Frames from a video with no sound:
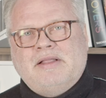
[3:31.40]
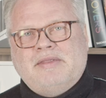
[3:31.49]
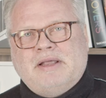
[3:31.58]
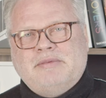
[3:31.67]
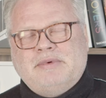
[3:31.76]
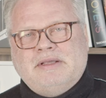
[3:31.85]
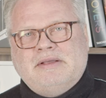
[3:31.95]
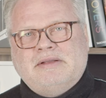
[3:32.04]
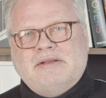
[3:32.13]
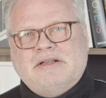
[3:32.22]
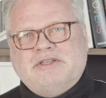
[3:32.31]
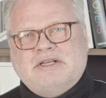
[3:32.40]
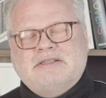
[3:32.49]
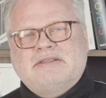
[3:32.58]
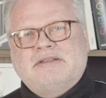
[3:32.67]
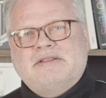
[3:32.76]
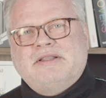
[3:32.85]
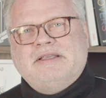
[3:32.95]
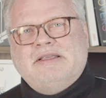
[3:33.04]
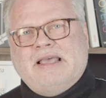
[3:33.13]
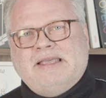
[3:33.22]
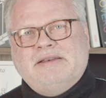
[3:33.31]
then we adjust the
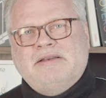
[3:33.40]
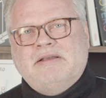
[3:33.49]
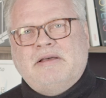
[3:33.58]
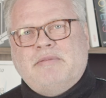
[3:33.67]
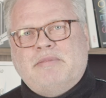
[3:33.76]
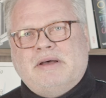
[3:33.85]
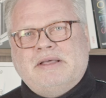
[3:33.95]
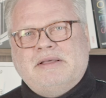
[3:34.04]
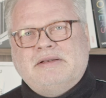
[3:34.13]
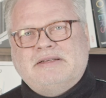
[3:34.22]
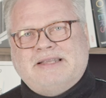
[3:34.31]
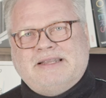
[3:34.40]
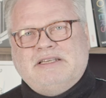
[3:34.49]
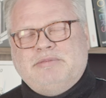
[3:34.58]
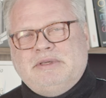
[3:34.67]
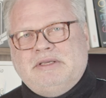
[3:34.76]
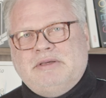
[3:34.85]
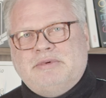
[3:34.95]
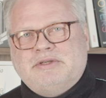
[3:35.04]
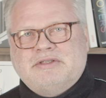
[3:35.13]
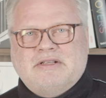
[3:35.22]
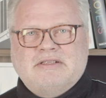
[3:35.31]
gain by 10 dB,
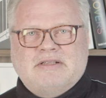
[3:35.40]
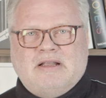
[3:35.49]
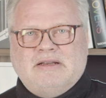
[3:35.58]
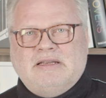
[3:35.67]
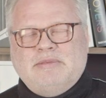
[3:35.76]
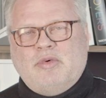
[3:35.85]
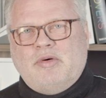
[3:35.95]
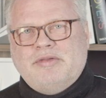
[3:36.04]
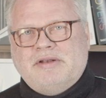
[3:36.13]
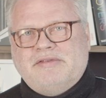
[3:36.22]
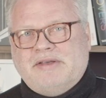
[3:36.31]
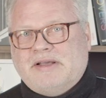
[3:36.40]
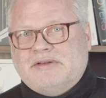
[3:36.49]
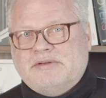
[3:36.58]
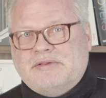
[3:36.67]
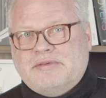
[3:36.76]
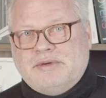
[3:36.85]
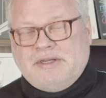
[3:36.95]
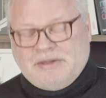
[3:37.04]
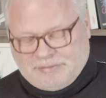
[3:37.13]
which is slightly more than factor 3.